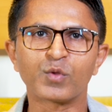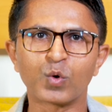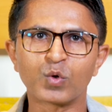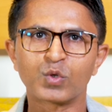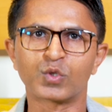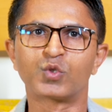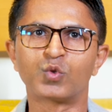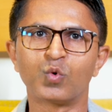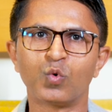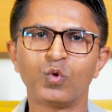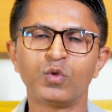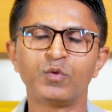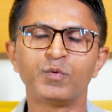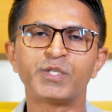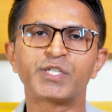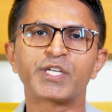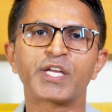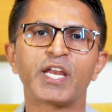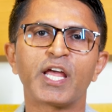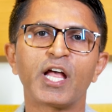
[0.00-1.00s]
those tools
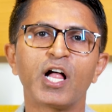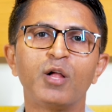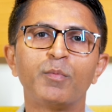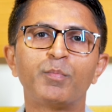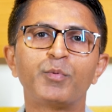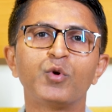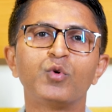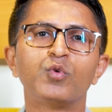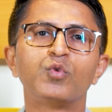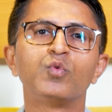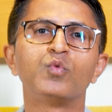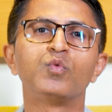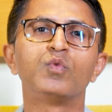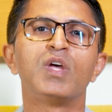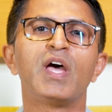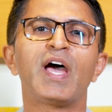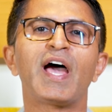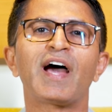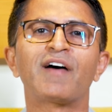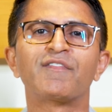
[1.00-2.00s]
which can help you to
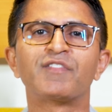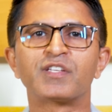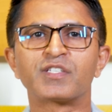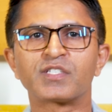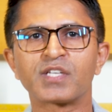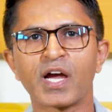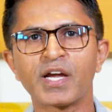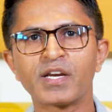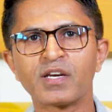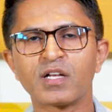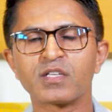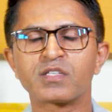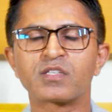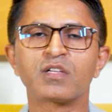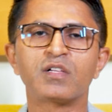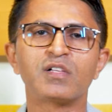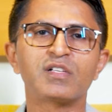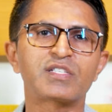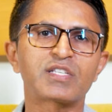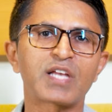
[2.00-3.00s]
have the side
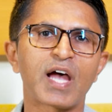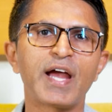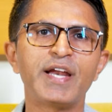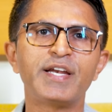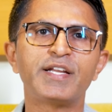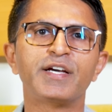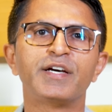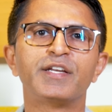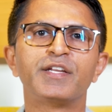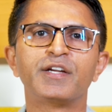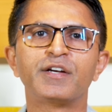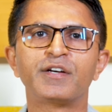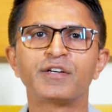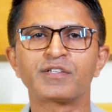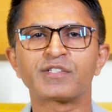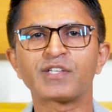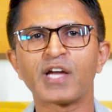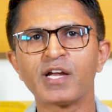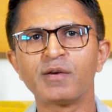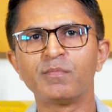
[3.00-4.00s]
hustle, side career,
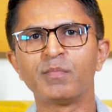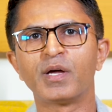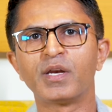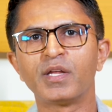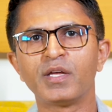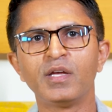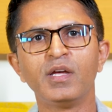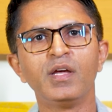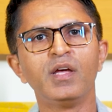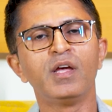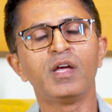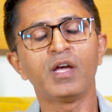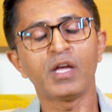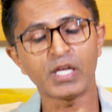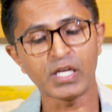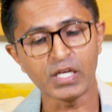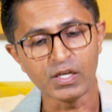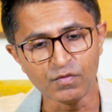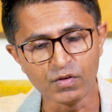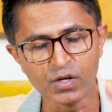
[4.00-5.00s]
side money,
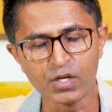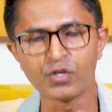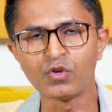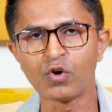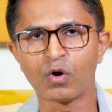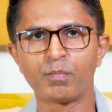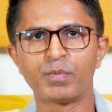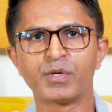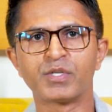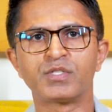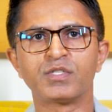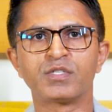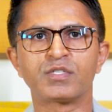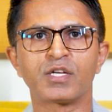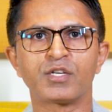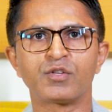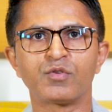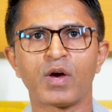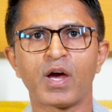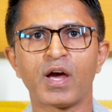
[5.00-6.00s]
even in your business
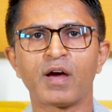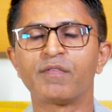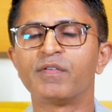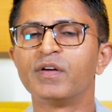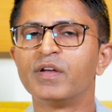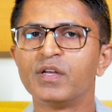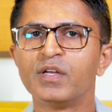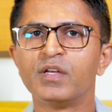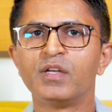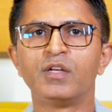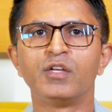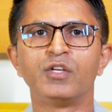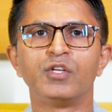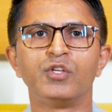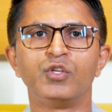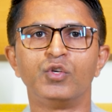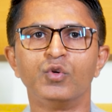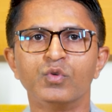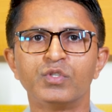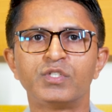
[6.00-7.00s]
that you have.
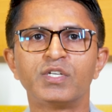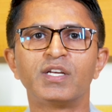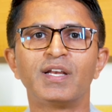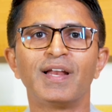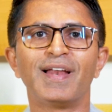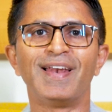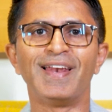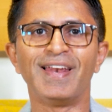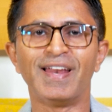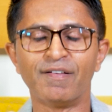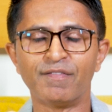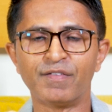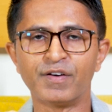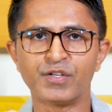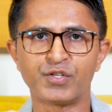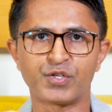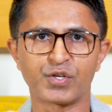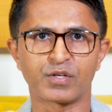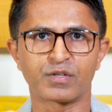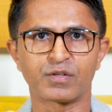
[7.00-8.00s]
Use it,
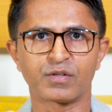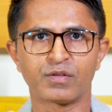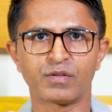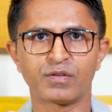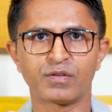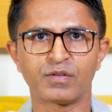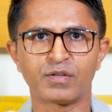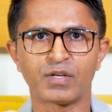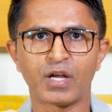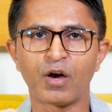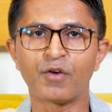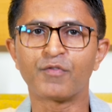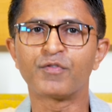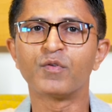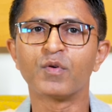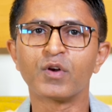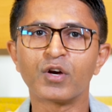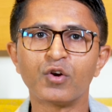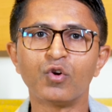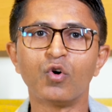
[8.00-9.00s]
leverage it. Now, if you
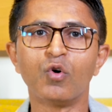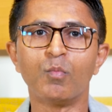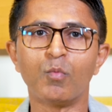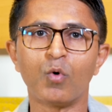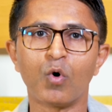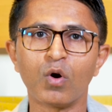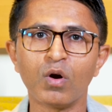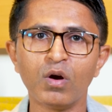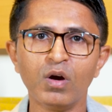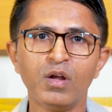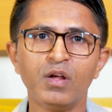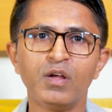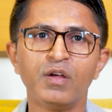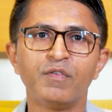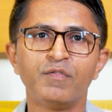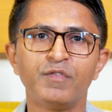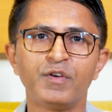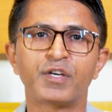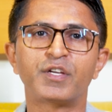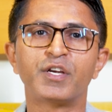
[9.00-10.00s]
want to know more,
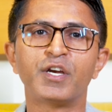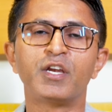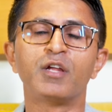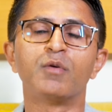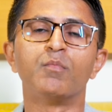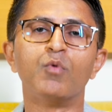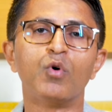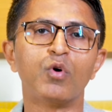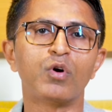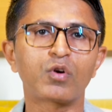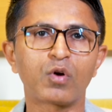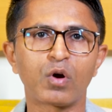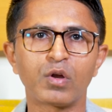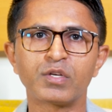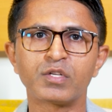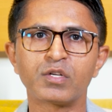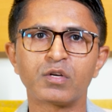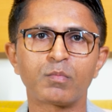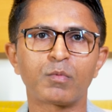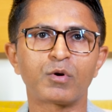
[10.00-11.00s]
we are creating more
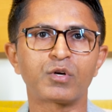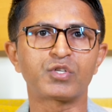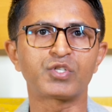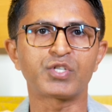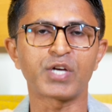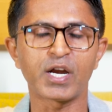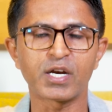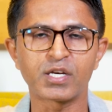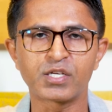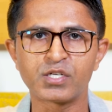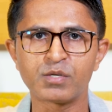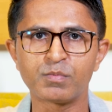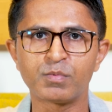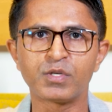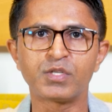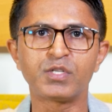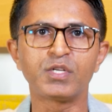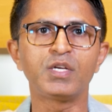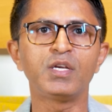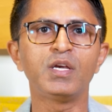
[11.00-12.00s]
content about
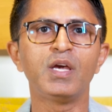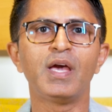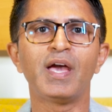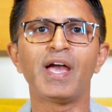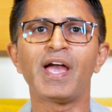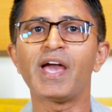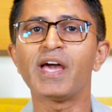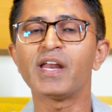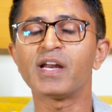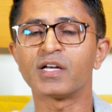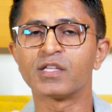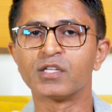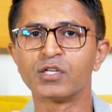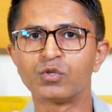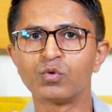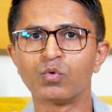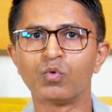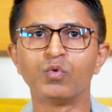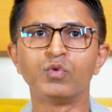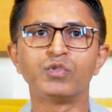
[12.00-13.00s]
ChatGPT and other
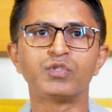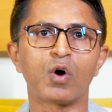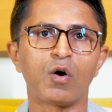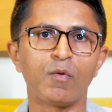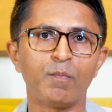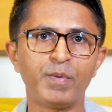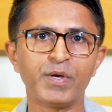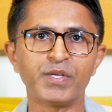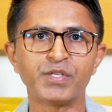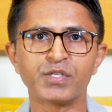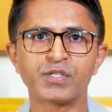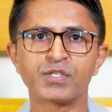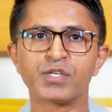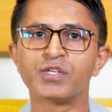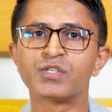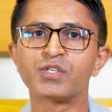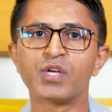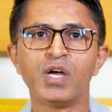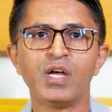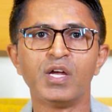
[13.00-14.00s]
tools or
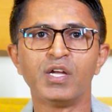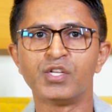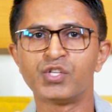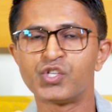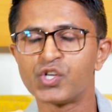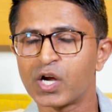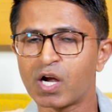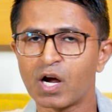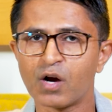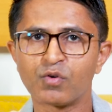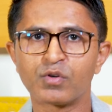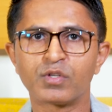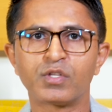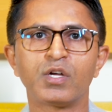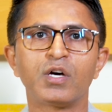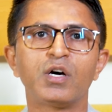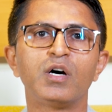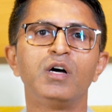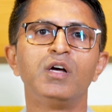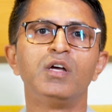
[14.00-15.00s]
businesses. Check out
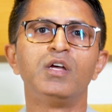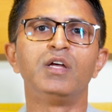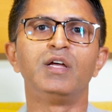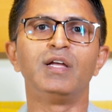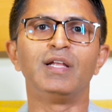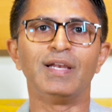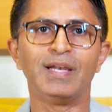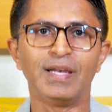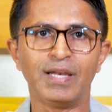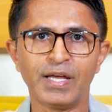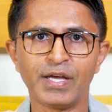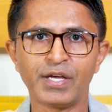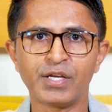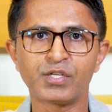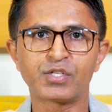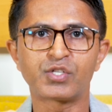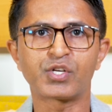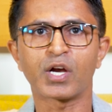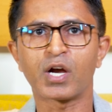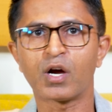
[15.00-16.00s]
the
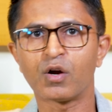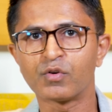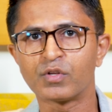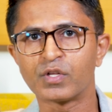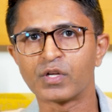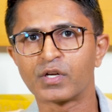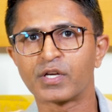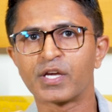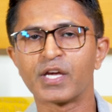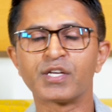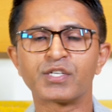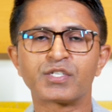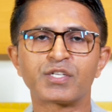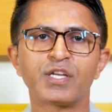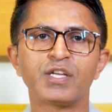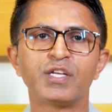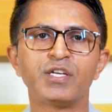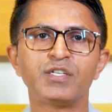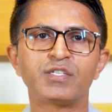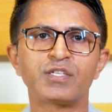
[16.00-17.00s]
links, check out the case
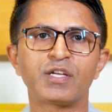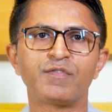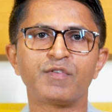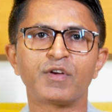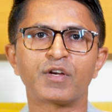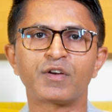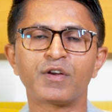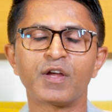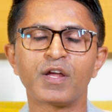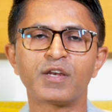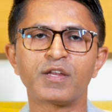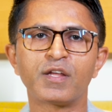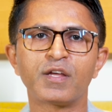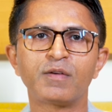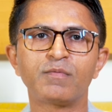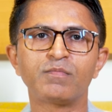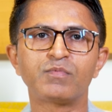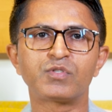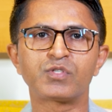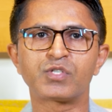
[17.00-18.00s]
studies that we're
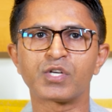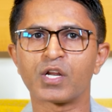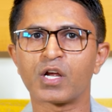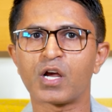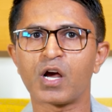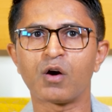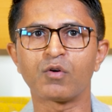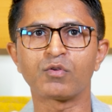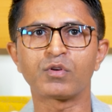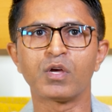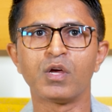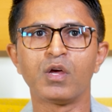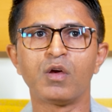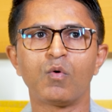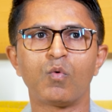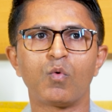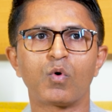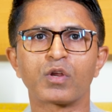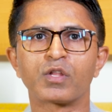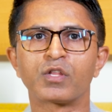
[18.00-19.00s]
creating, check out
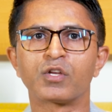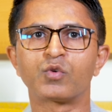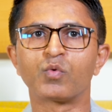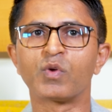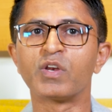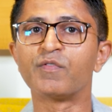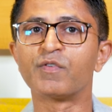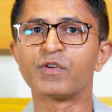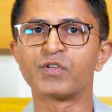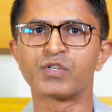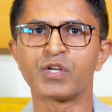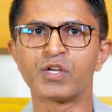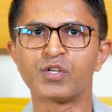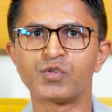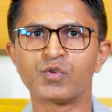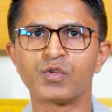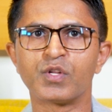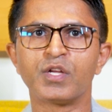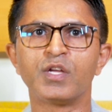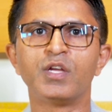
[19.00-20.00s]
what are the 21st
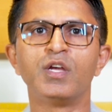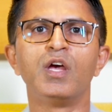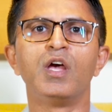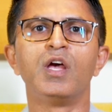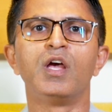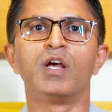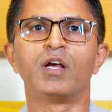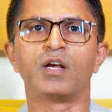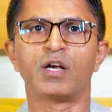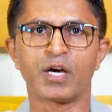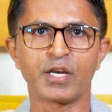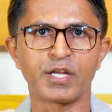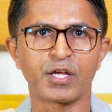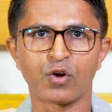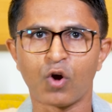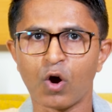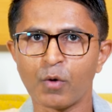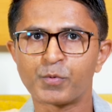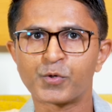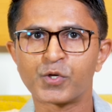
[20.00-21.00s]
century career
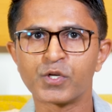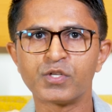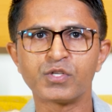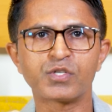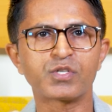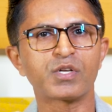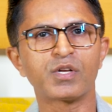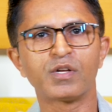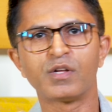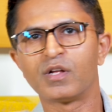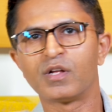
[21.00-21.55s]
options.